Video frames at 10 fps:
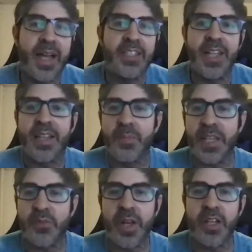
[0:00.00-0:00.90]
It's not the
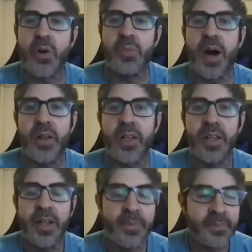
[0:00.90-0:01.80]
best way to go about it.
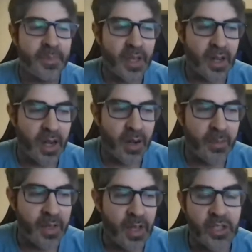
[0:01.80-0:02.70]

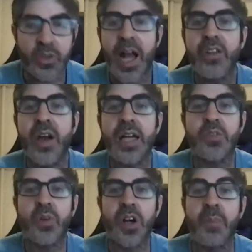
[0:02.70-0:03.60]
So a lot of you guys
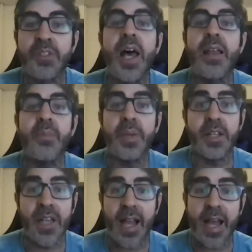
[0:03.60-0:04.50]
were upset
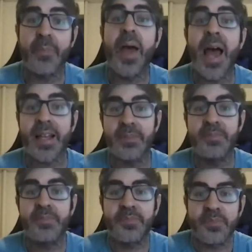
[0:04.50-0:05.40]
because I got a pack,
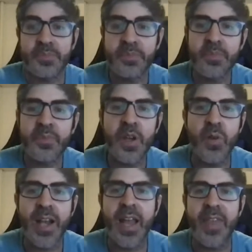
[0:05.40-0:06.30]

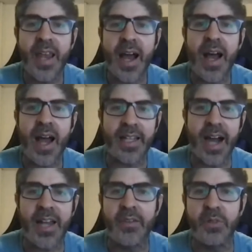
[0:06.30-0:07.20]
right? And then I
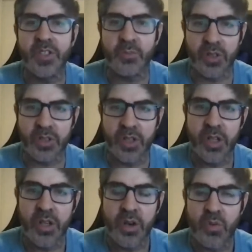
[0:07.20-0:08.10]
kind of was
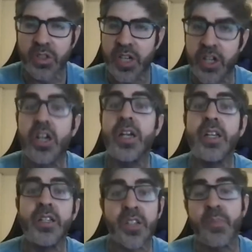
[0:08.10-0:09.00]

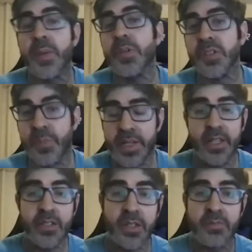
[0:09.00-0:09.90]
in some people's
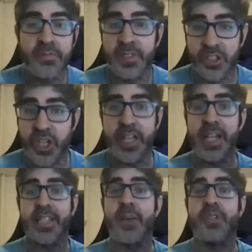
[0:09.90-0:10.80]
opinions shitting
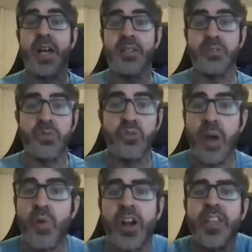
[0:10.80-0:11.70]
on TopShot. Ooh, I
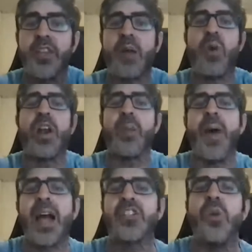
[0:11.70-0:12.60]
wanted a
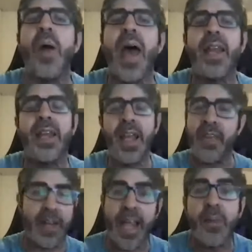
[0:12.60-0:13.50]
pack so bad,
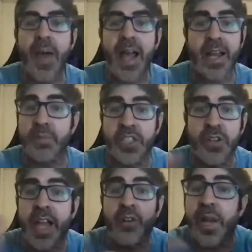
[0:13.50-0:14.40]
and then I get a pack and I'm
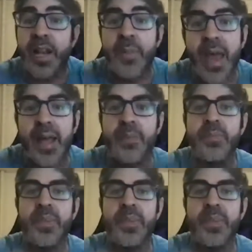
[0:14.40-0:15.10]
still angry and mad.